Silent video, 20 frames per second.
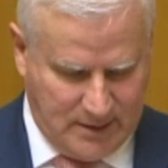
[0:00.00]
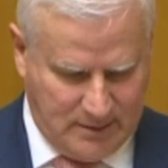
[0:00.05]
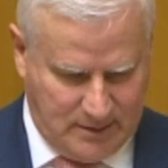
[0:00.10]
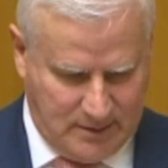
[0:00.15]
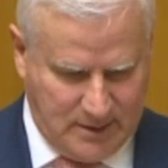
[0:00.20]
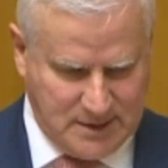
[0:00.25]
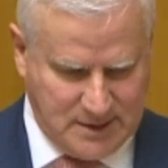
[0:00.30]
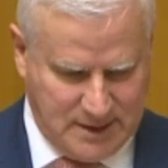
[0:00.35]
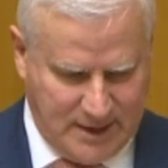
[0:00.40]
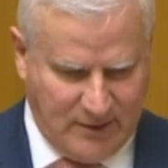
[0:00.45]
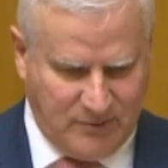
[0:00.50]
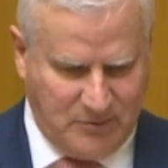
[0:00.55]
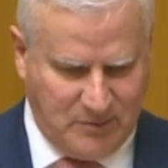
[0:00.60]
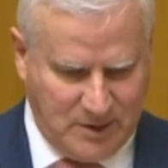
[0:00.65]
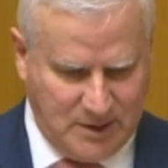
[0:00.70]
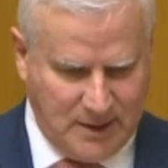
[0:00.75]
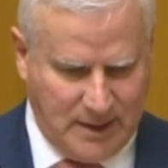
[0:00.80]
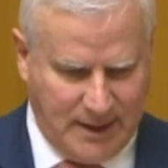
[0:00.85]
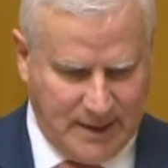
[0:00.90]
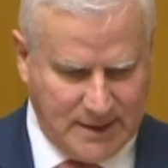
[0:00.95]
This
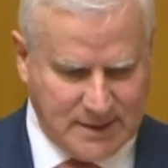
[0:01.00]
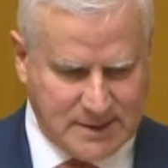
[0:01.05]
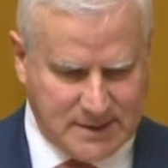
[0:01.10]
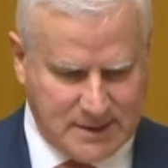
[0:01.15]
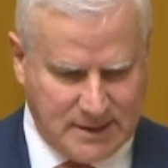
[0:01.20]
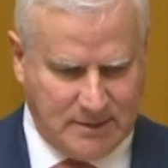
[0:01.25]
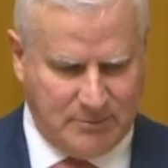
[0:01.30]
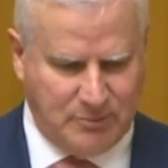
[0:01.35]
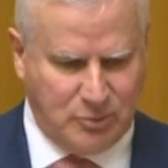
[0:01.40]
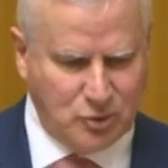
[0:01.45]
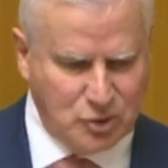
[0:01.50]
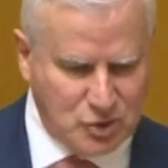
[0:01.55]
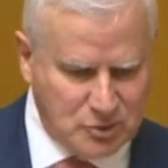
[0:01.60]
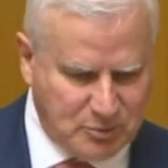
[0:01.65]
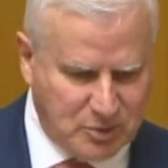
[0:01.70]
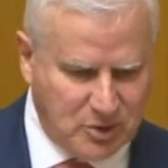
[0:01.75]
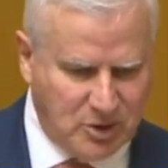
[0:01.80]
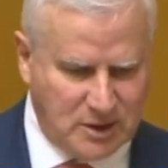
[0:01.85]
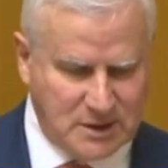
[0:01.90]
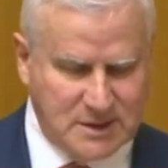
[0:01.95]
government has pushed
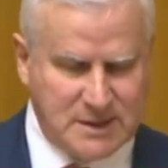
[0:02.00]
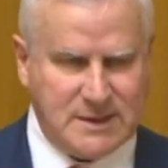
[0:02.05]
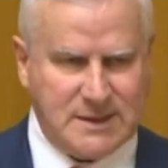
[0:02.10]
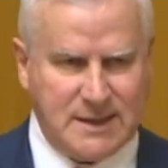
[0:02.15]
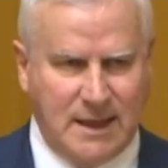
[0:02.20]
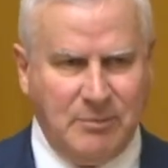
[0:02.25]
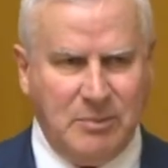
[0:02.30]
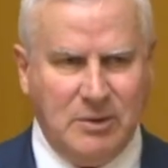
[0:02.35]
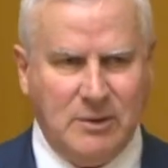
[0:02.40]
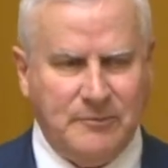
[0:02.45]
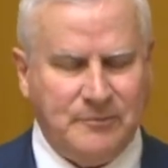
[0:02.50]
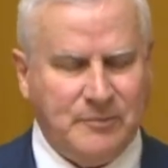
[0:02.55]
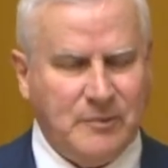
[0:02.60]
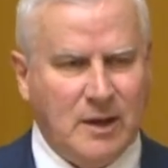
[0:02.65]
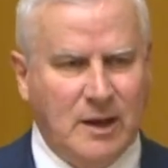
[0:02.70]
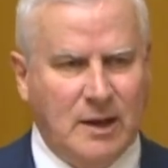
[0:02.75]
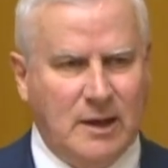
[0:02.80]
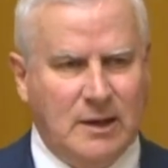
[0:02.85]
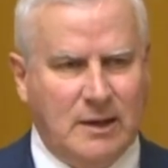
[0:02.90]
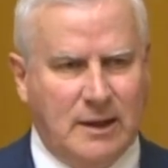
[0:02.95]
prices up
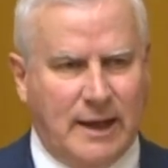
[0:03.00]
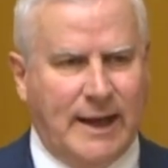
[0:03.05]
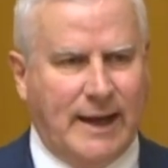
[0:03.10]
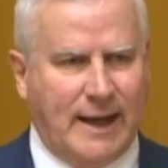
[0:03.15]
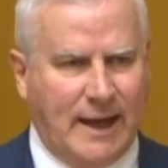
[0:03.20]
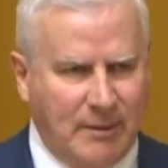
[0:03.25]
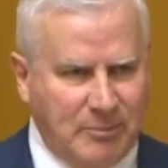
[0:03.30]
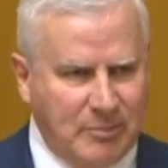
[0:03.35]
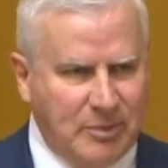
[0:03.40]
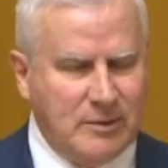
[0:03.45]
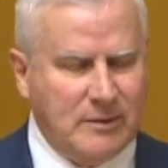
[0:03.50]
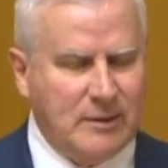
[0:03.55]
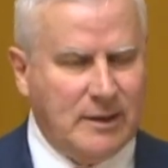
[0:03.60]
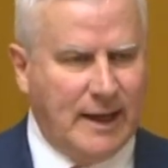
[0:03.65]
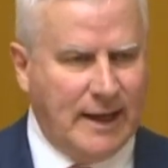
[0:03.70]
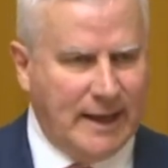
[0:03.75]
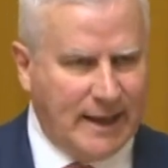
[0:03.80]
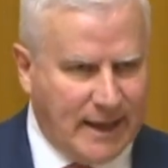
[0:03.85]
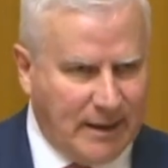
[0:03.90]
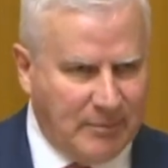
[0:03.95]
and up
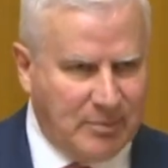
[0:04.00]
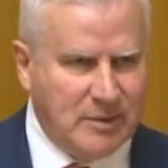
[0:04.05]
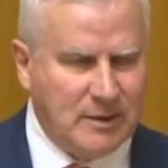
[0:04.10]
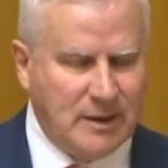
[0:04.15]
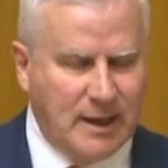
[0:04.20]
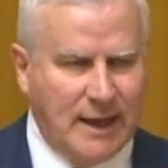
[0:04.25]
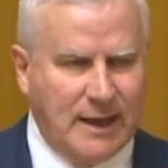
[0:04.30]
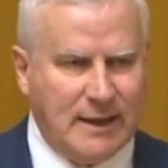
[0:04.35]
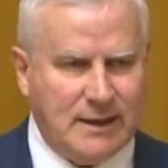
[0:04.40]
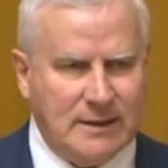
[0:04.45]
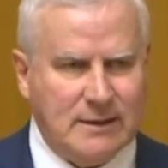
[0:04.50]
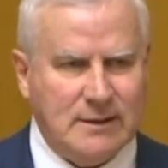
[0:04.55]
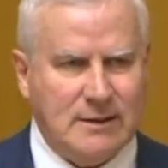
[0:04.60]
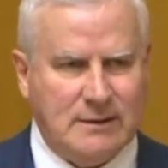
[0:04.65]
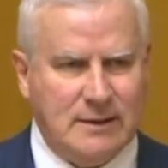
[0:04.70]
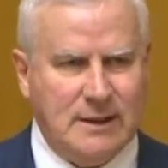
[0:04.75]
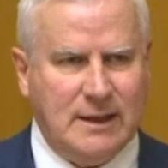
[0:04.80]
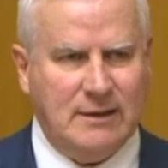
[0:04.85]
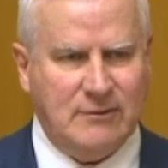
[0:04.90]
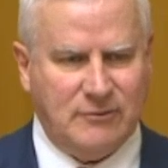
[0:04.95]
and up, and
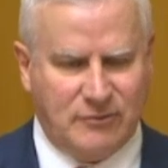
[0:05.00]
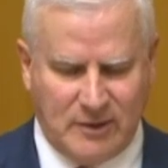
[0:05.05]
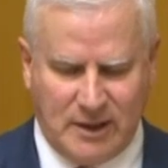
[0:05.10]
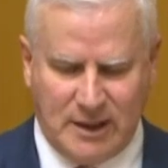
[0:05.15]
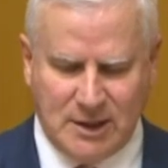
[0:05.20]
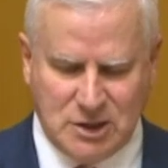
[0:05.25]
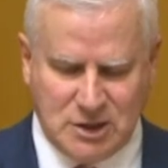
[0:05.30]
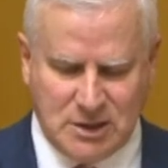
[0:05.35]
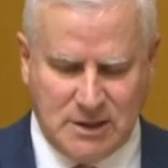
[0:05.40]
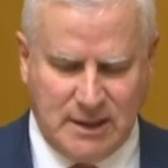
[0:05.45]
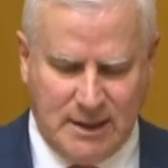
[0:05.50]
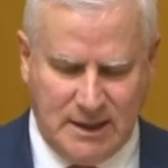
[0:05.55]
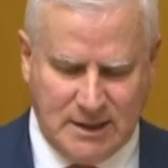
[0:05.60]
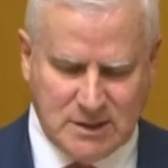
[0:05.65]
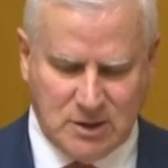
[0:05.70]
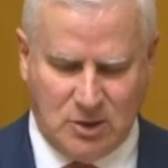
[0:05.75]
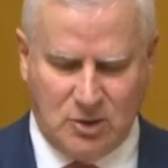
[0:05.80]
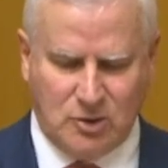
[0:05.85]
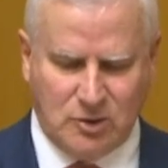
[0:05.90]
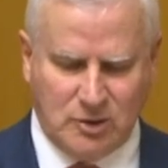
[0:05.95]
the inflation is
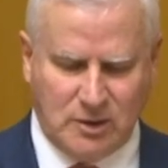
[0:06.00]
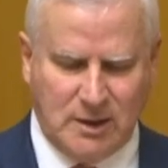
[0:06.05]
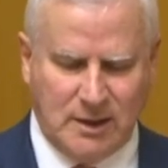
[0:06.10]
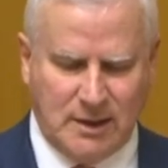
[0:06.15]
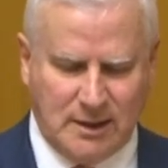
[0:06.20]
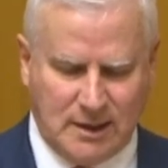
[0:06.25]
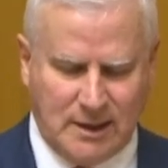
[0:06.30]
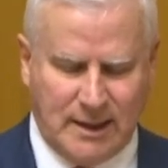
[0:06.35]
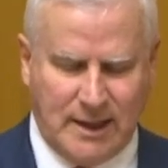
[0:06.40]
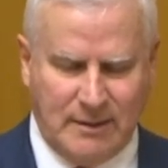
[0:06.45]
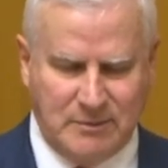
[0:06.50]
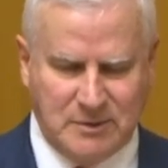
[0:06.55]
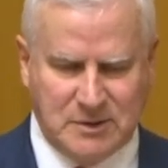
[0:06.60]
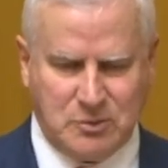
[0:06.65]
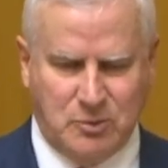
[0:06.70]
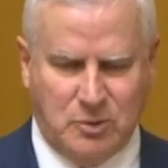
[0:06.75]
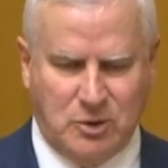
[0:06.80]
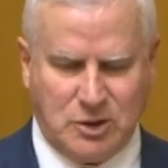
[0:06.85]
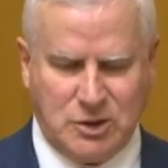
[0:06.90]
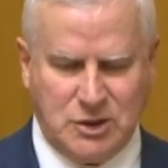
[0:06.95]
on Labor's
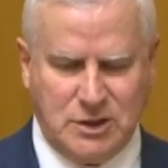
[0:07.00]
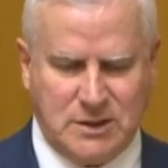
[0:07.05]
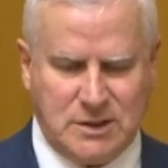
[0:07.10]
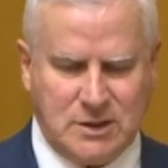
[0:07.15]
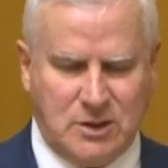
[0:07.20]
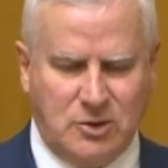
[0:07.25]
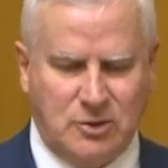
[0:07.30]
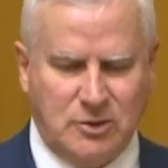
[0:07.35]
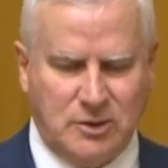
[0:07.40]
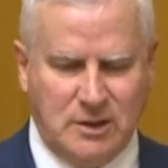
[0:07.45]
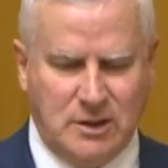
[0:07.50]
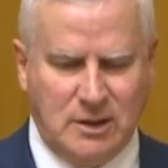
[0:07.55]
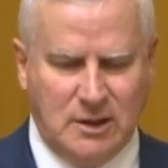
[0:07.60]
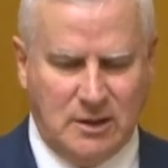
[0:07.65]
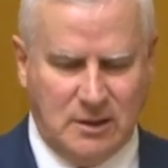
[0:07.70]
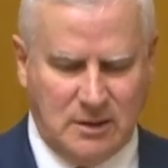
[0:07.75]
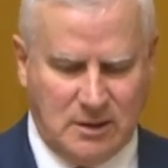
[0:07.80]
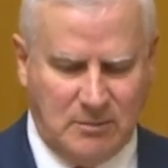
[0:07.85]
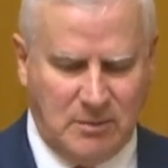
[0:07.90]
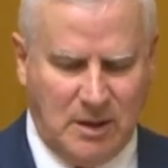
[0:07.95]
watch. It's on
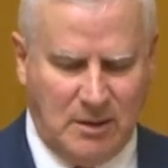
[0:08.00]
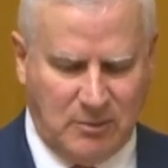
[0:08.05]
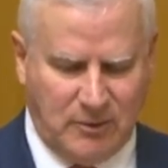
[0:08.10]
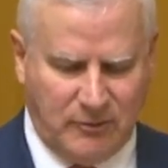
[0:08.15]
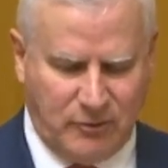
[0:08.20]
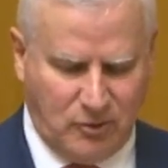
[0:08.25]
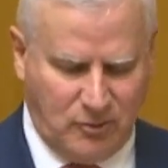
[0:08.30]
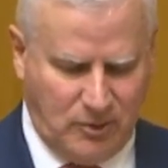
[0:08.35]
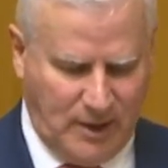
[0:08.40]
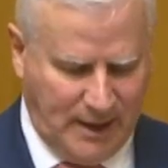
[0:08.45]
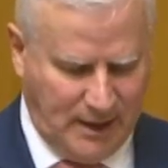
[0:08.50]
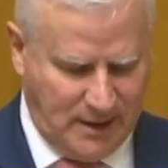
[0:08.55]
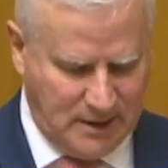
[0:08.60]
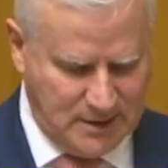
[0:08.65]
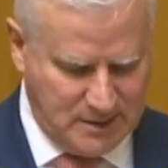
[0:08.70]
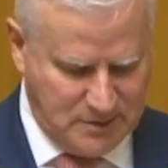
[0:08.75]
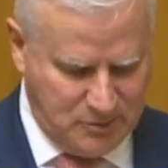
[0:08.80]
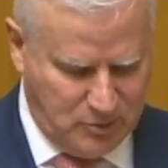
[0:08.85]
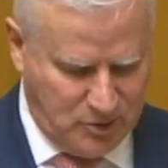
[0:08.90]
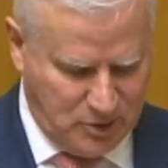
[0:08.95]
the member for
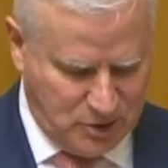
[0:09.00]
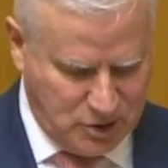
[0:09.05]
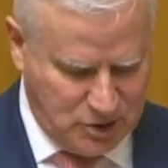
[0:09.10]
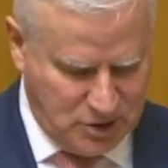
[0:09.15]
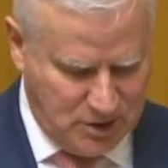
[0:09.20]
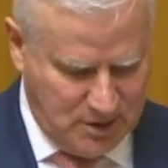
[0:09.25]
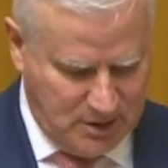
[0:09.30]
Rankin's watch.